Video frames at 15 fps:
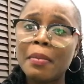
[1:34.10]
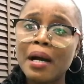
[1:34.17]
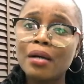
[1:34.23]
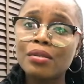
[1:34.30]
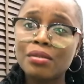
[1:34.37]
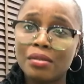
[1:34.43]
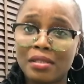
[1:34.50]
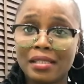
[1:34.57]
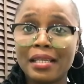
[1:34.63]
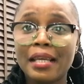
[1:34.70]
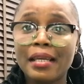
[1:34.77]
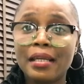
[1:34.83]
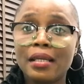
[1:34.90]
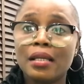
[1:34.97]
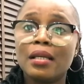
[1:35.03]
about to
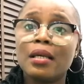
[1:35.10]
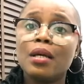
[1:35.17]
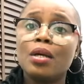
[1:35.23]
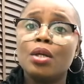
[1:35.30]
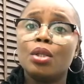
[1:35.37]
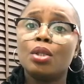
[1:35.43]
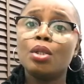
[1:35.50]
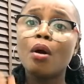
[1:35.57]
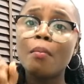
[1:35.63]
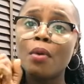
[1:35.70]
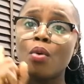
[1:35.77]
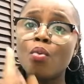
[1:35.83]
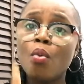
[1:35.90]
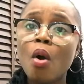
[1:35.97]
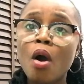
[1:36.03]
say.
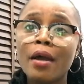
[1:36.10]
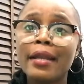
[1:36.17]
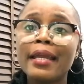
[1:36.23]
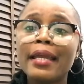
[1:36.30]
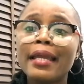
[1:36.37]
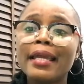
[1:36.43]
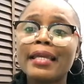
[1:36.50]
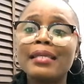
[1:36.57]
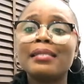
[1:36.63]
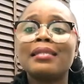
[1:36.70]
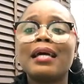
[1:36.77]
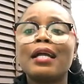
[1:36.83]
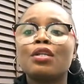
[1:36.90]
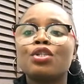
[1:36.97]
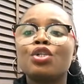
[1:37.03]
Number one is
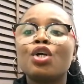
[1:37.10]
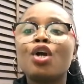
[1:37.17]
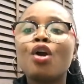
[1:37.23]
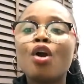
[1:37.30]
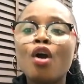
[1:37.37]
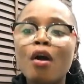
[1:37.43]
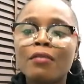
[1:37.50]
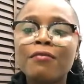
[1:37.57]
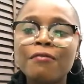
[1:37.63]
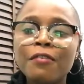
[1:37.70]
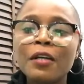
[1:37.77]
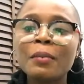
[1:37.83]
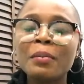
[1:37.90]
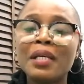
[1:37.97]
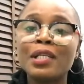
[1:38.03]
that you
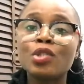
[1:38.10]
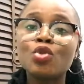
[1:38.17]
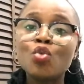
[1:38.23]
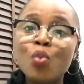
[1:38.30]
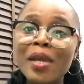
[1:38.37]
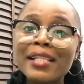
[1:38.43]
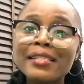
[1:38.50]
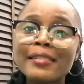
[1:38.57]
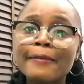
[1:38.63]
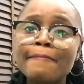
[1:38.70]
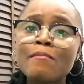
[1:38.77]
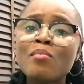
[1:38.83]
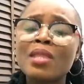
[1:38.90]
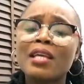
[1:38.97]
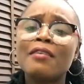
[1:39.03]
confirm a tweet,
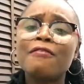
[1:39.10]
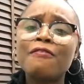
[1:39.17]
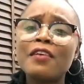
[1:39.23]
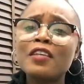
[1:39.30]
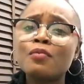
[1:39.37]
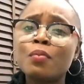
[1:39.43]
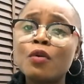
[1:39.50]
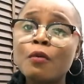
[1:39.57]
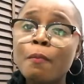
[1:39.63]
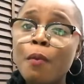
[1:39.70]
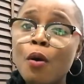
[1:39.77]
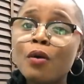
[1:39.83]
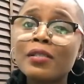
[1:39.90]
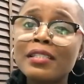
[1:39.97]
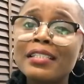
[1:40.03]
a Facebook
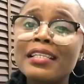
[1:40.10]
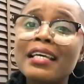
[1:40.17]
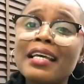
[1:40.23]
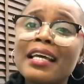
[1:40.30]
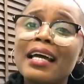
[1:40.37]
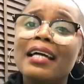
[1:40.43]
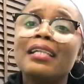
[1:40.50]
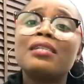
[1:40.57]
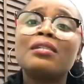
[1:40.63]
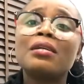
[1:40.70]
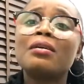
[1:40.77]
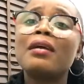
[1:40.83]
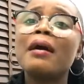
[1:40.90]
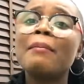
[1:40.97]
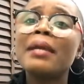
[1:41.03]
post, an
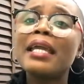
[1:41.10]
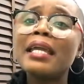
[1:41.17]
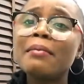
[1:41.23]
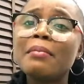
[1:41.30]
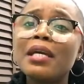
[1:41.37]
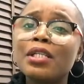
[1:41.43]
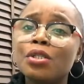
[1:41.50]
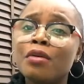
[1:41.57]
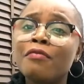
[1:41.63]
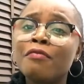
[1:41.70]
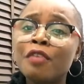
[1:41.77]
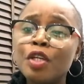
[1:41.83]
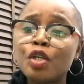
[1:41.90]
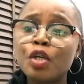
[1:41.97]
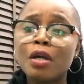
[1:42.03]
Instagram image or
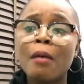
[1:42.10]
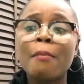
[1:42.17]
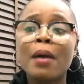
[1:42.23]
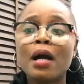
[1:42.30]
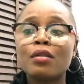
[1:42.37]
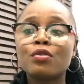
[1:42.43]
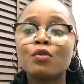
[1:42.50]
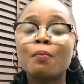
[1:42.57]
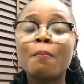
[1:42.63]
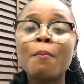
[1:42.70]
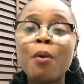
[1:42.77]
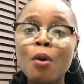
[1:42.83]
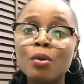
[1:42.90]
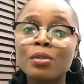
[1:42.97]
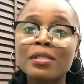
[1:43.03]
video you're about to
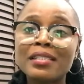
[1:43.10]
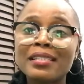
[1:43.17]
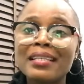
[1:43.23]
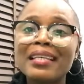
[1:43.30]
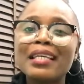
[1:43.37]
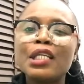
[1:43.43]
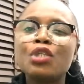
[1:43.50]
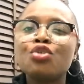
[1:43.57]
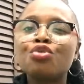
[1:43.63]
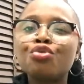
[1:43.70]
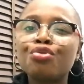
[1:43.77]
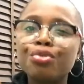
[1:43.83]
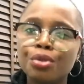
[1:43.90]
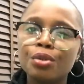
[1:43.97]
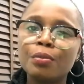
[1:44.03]
post is
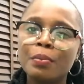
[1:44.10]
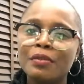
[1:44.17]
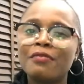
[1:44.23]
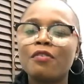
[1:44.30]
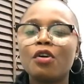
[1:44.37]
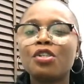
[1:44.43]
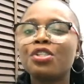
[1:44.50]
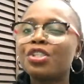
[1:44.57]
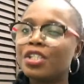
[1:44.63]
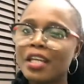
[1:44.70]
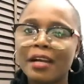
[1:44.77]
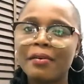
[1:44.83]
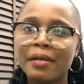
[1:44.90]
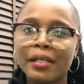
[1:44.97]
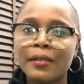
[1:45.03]
true before
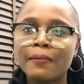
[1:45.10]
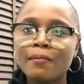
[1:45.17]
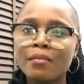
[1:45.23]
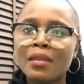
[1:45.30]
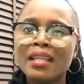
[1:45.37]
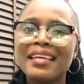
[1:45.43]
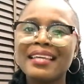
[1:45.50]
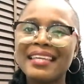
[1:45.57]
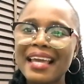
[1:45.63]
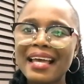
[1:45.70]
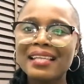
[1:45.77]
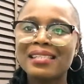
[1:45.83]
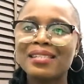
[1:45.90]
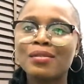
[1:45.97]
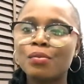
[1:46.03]
sharing.
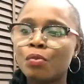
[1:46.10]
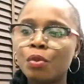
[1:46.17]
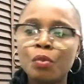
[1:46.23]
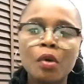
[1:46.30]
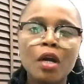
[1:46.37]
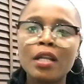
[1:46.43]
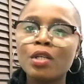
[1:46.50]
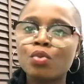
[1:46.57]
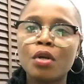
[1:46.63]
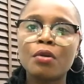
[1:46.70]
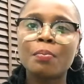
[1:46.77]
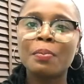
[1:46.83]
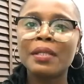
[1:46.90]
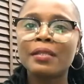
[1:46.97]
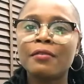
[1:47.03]
Yes, we always want
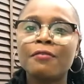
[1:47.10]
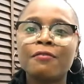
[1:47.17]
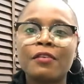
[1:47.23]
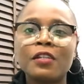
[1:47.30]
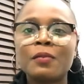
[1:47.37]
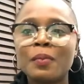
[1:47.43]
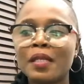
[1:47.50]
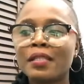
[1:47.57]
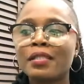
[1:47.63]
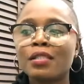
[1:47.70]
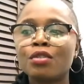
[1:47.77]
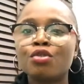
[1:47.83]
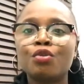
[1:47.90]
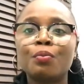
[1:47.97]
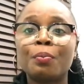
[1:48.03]
to be the first
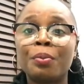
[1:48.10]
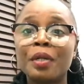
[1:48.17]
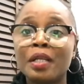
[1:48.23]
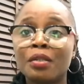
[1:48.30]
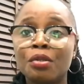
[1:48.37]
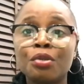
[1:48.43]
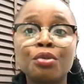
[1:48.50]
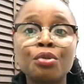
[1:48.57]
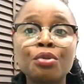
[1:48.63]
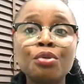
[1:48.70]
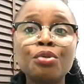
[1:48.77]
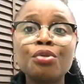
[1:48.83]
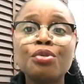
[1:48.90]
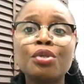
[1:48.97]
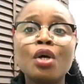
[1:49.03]
person to break the
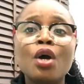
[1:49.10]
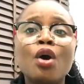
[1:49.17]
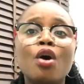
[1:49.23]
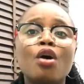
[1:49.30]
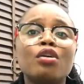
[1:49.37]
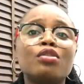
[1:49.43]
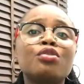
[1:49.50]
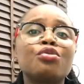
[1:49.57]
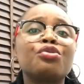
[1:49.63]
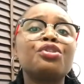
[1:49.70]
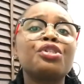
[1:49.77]
news or to